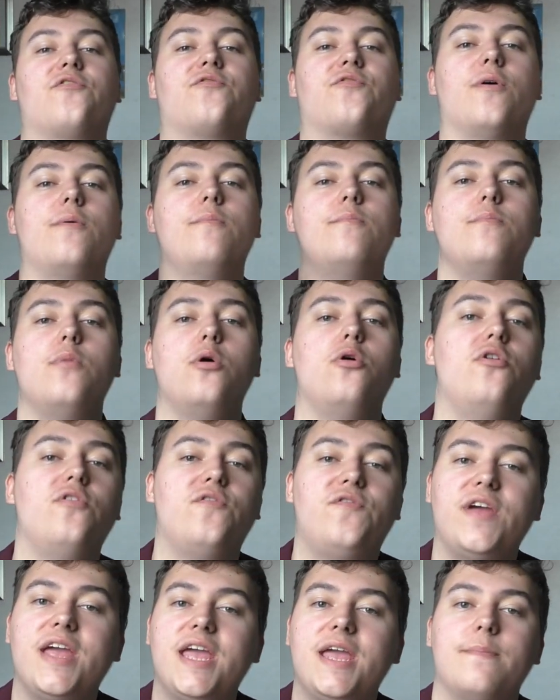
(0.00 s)
from
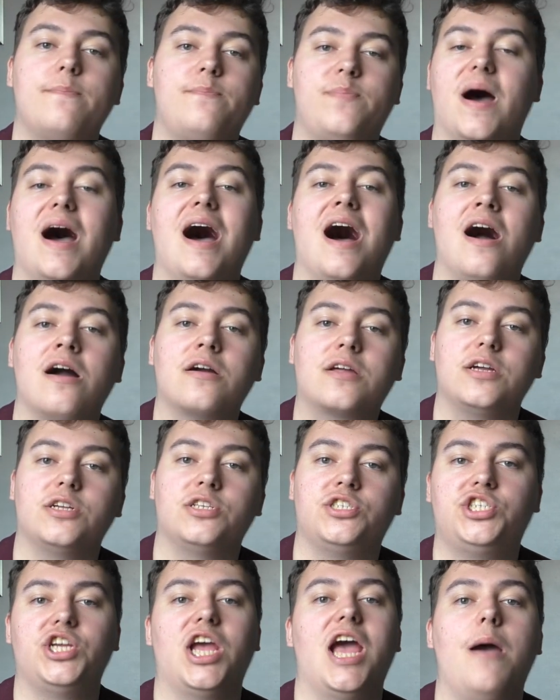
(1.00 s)
Movie Park
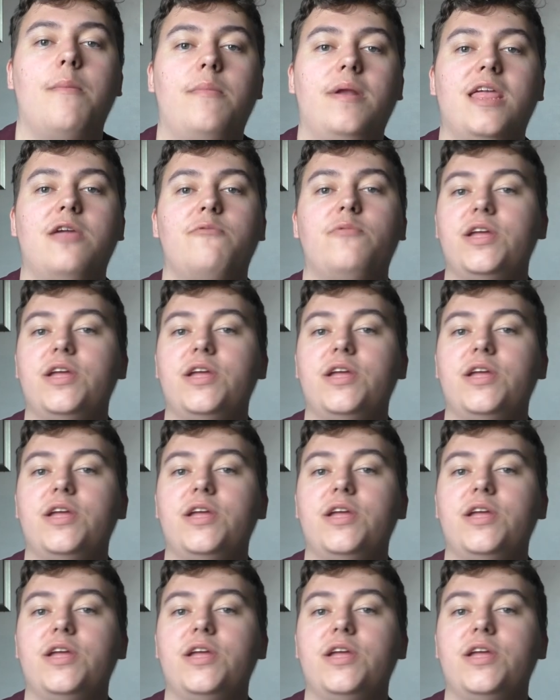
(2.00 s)
Germany.